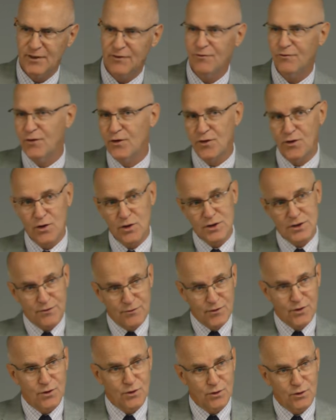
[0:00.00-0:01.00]
For those
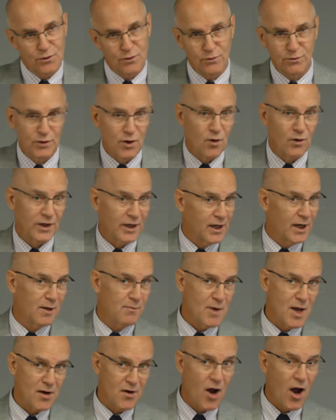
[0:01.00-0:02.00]
of you who know little
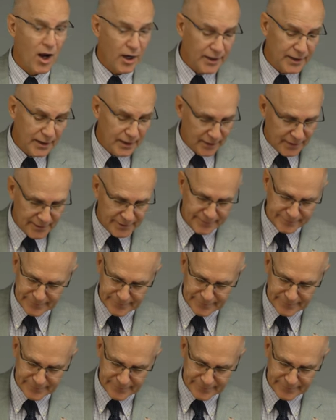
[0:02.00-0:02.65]
about hockey.